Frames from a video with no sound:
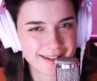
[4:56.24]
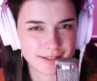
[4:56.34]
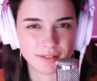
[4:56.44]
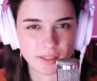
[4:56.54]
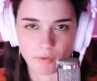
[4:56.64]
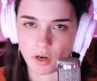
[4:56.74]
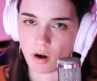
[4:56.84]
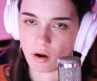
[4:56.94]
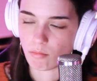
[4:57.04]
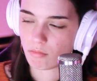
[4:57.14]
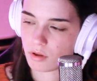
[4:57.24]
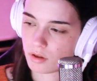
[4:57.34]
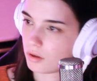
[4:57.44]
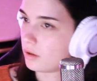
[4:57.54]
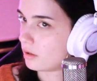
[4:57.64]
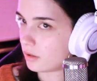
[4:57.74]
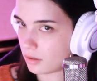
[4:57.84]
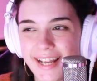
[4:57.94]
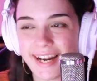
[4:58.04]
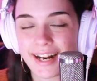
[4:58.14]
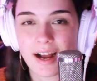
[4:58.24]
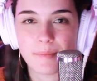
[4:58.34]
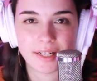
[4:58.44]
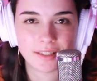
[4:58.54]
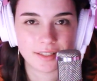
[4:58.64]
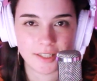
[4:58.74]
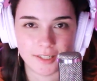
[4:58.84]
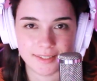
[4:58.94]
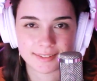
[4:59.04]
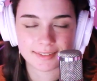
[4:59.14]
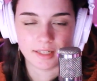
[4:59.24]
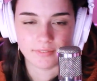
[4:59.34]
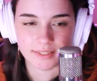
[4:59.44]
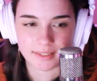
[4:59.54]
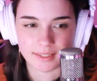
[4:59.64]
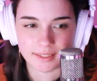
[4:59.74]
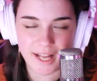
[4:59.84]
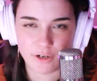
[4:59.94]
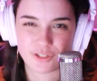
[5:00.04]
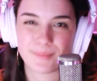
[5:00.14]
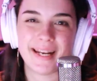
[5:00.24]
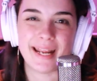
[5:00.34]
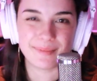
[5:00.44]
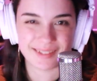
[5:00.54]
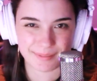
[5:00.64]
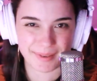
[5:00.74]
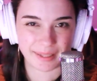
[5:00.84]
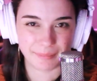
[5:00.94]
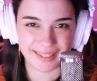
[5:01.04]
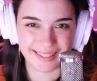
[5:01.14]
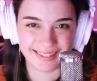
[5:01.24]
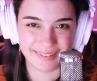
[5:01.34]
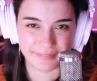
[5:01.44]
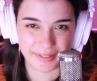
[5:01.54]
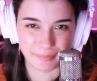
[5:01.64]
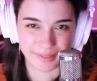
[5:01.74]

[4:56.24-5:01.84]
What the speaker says: I still live at home. And I can't make a lot of noise, obviously. And also my neighbors might complain if I'm